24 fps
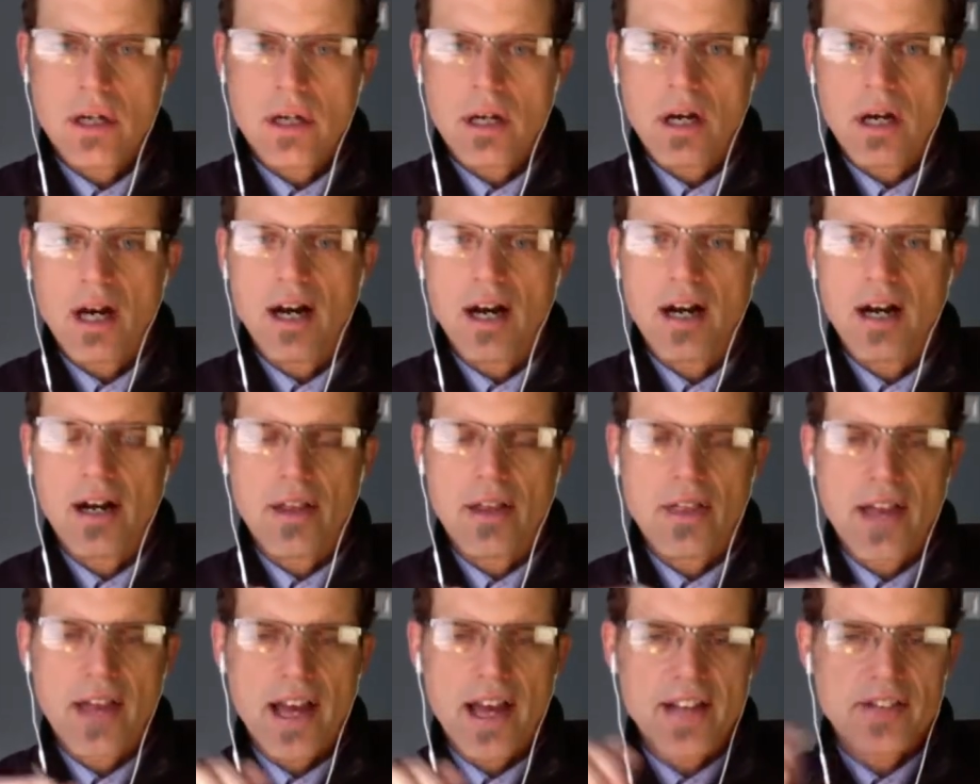
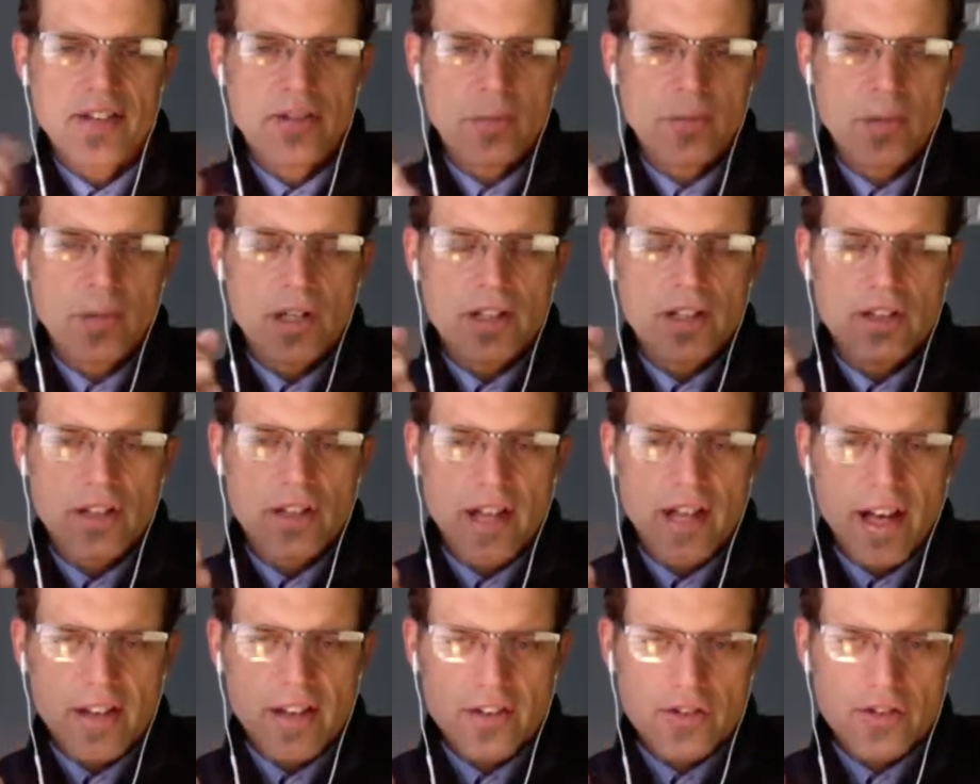that's when you
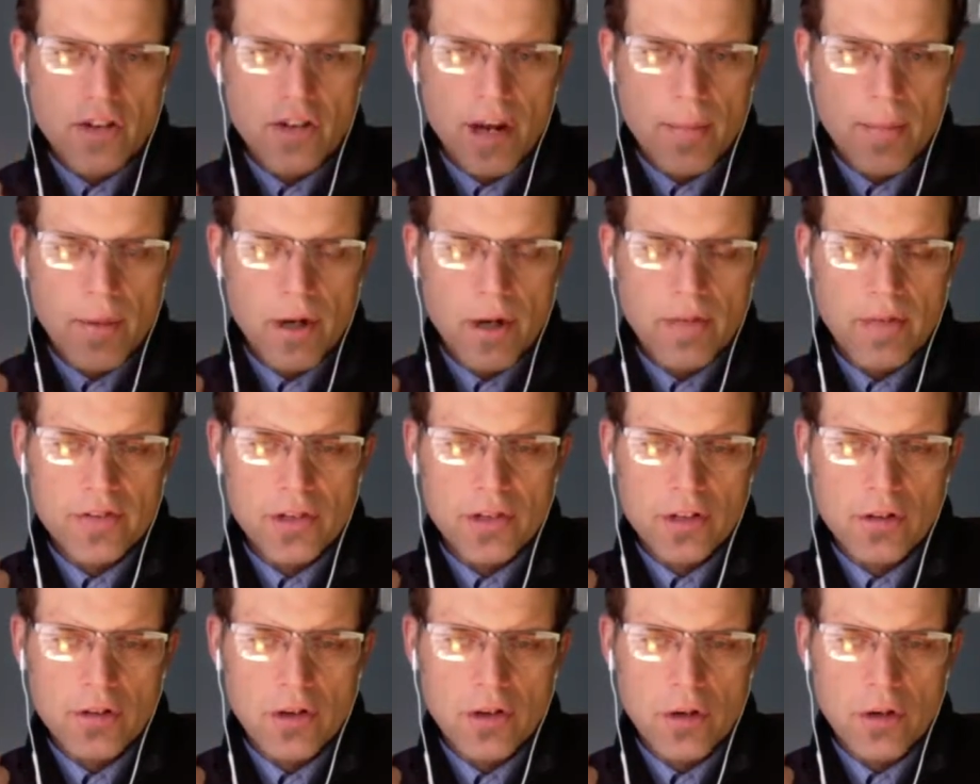guys drop off your
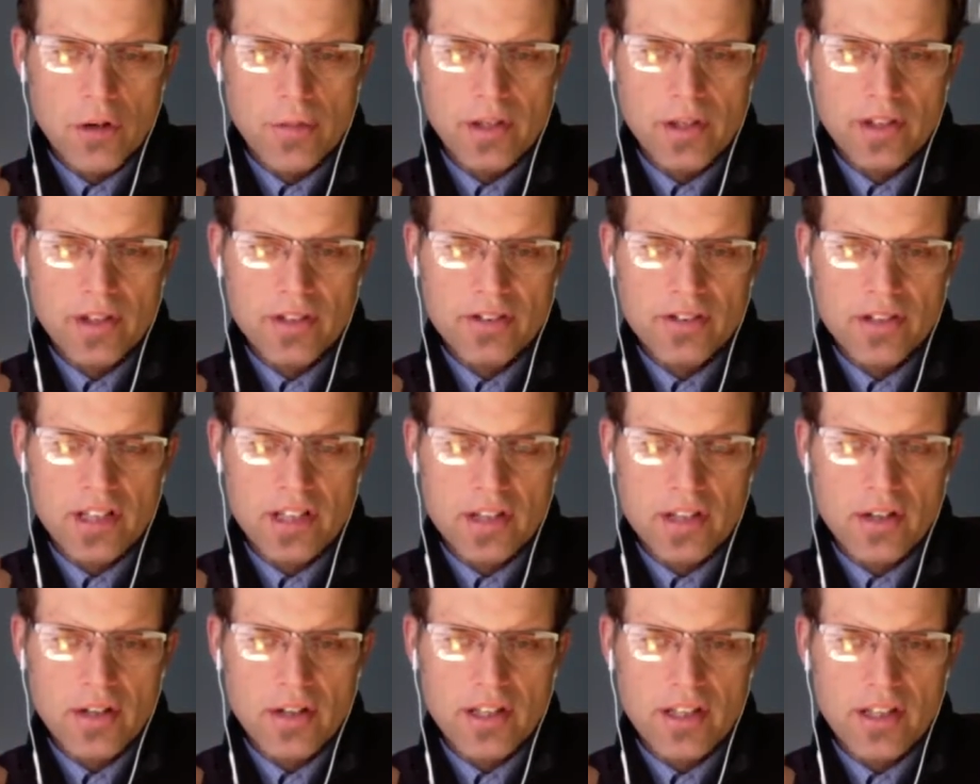Chromebooks,
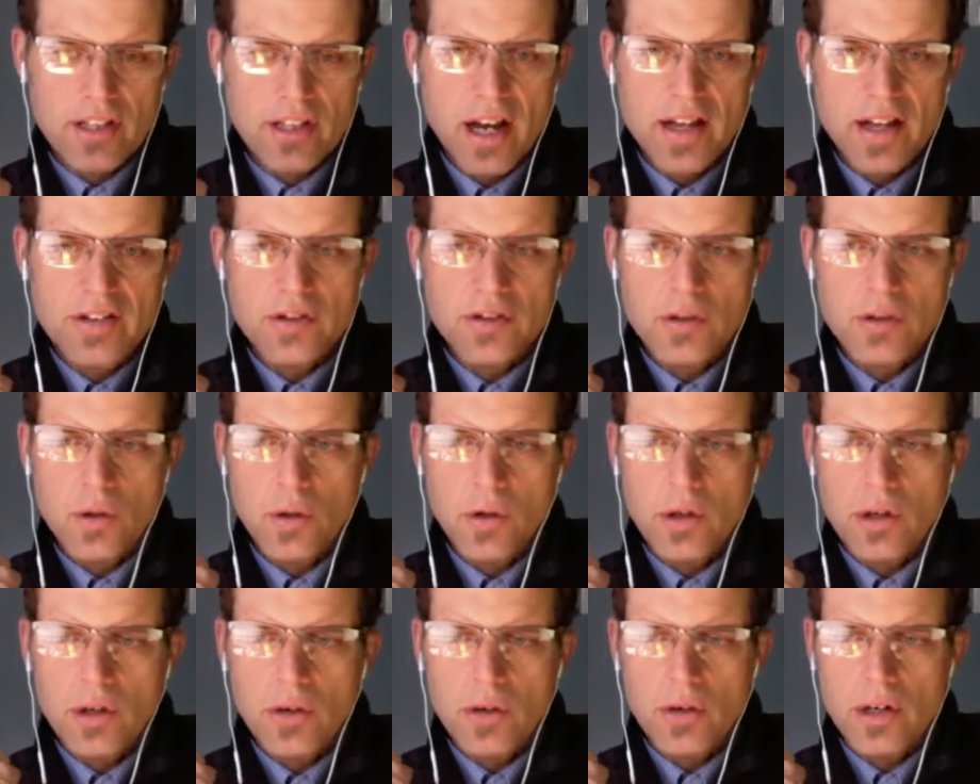either at the high
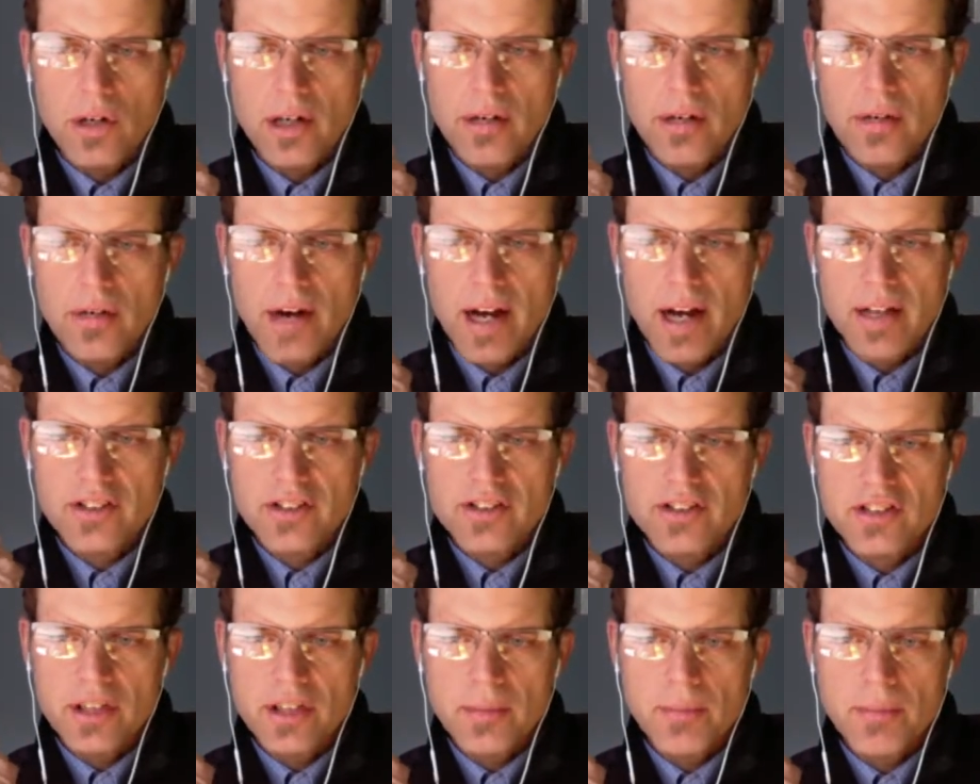school or at
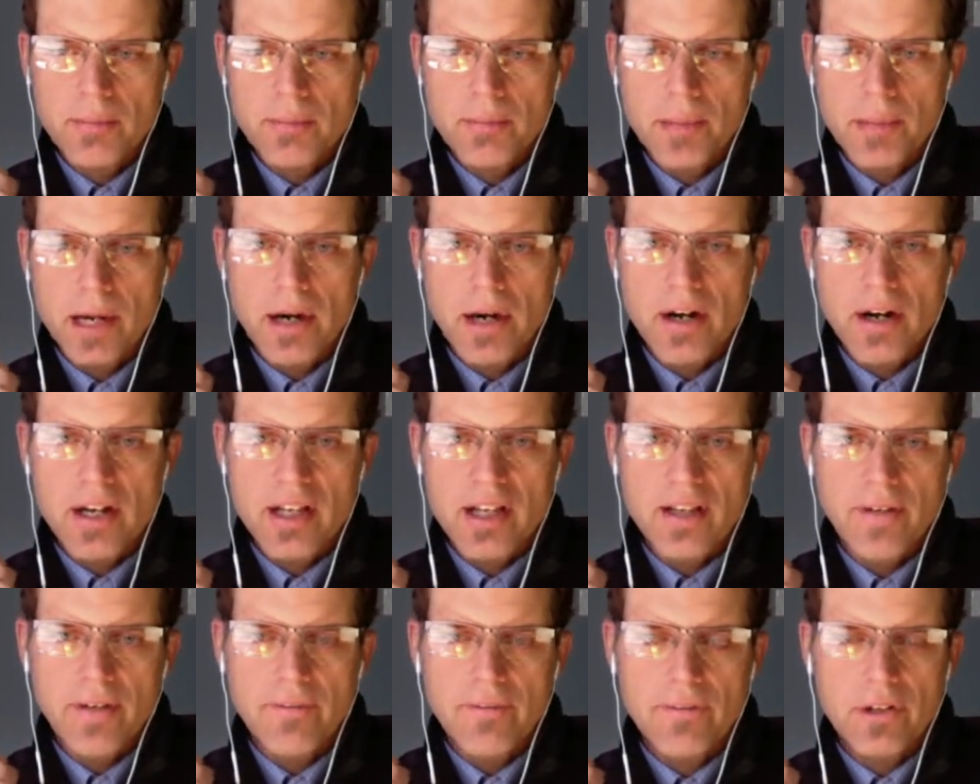
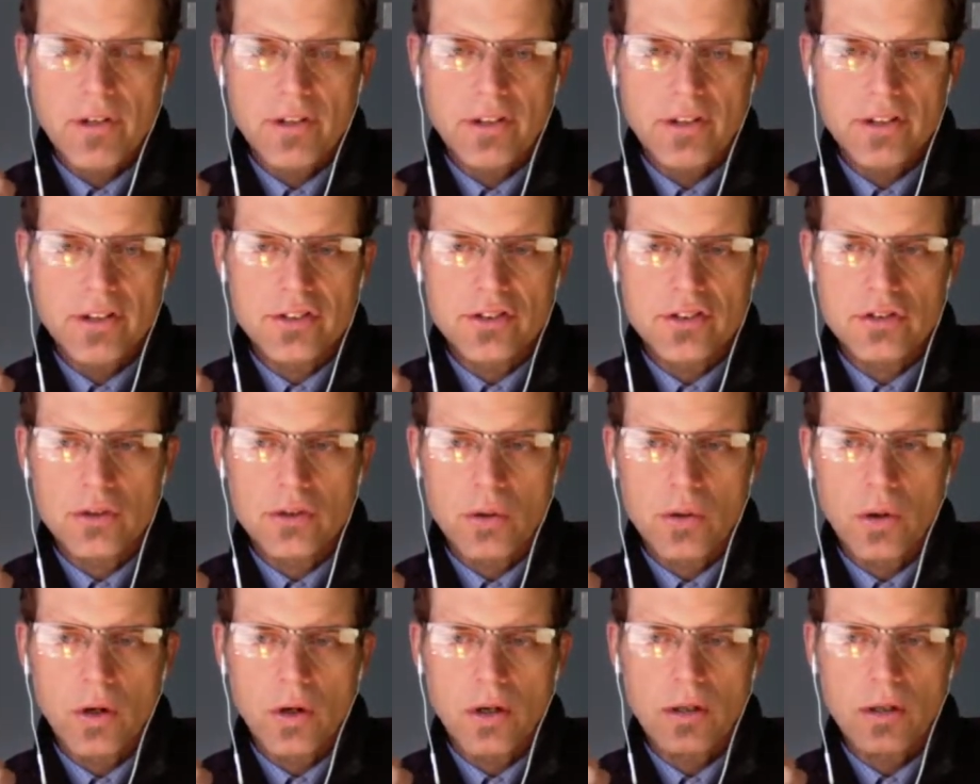Roxbury Village
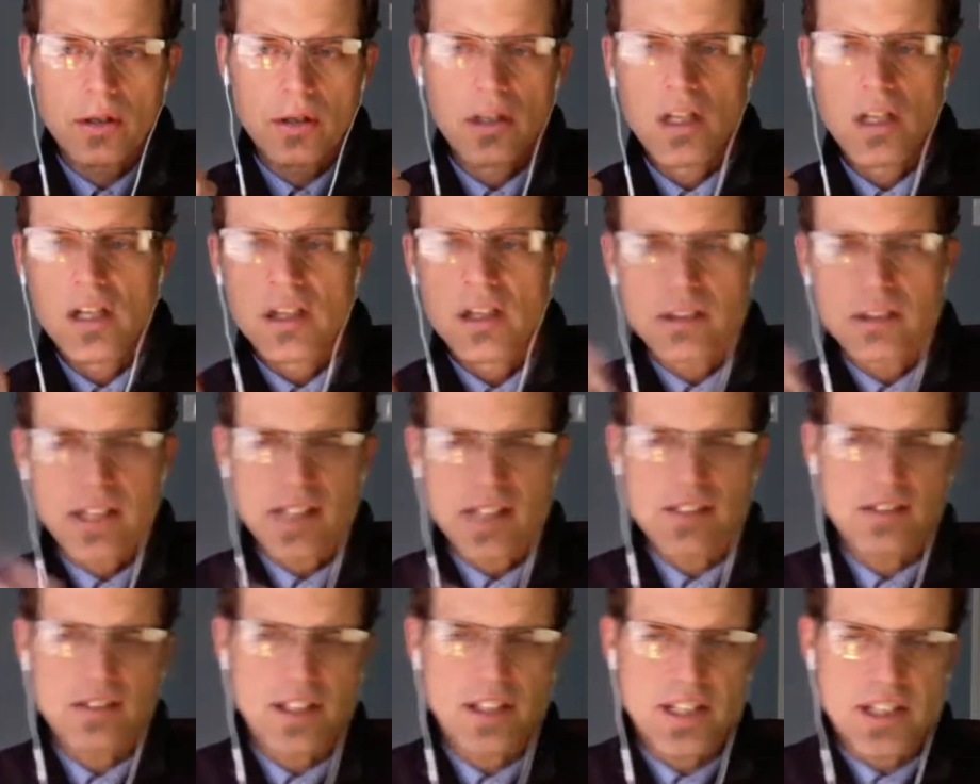School.
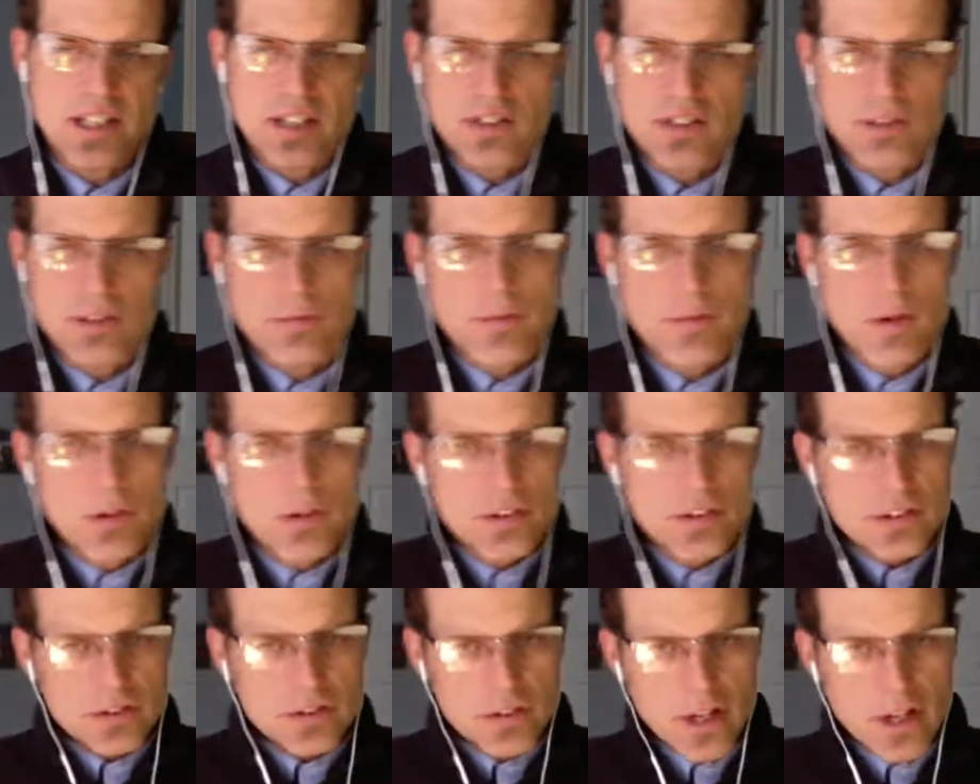Lex Lake, you're
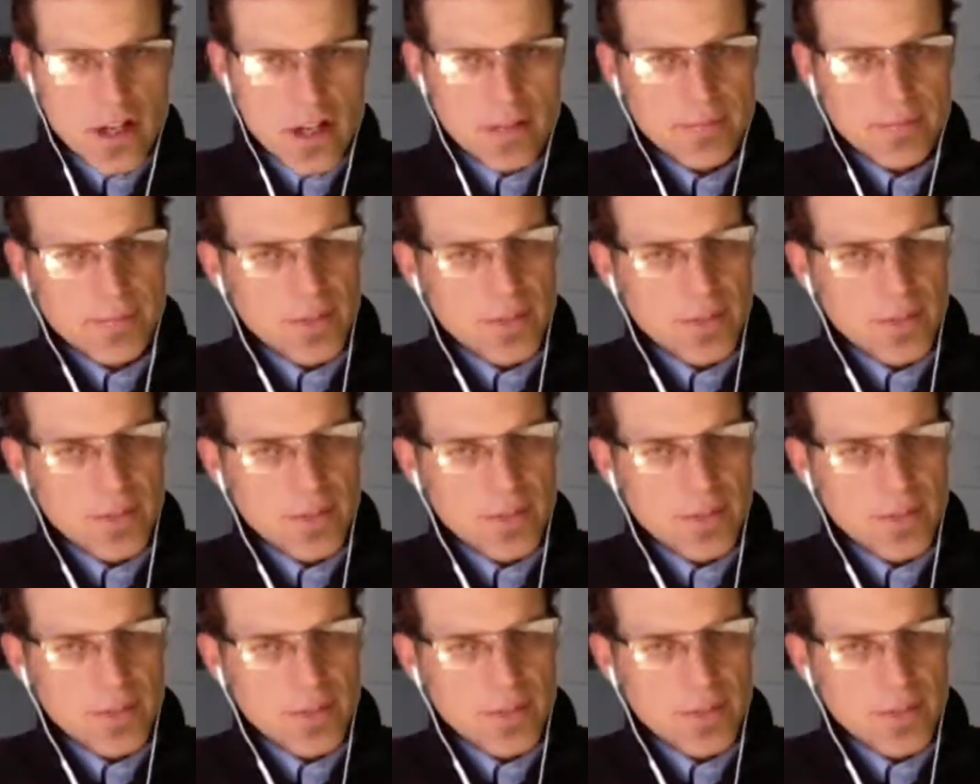focused, right?